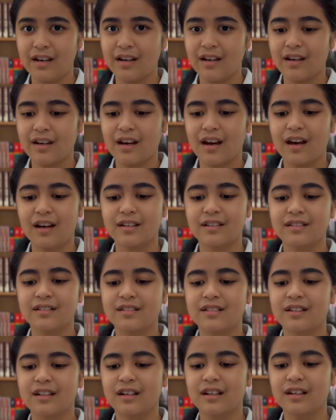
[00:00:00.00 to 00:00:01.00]
And
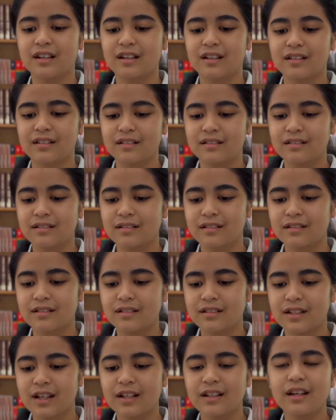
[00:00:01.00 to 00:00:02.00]
the
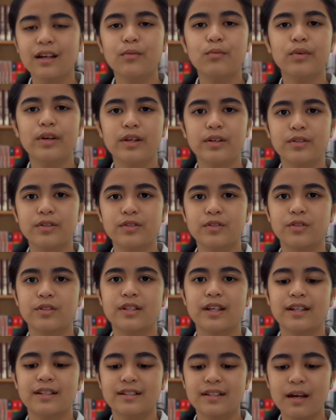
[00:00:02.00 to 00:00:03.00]
technique we use to
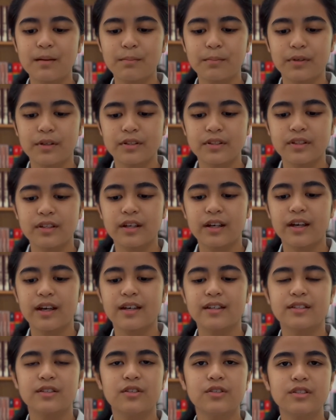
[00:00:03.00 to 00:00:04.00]
take samples
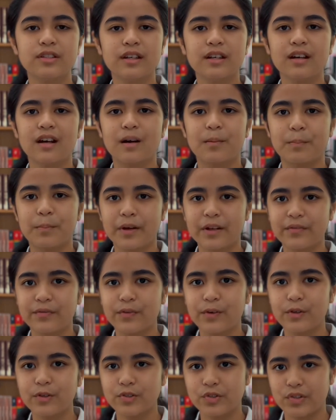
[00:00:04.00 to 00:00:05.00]
is using a
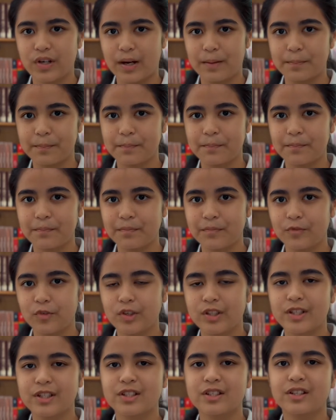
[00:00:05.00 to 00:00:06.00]
pitfall trap,
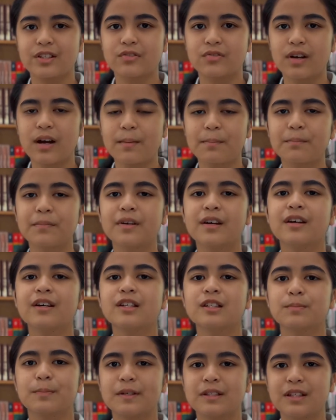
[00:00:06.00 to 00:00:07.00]
which is a trap
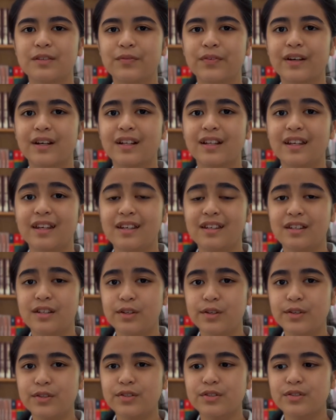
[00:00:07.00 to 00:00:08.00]
specifically
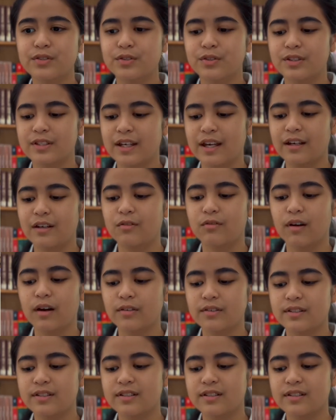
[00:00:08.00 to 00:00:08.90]
used to take ground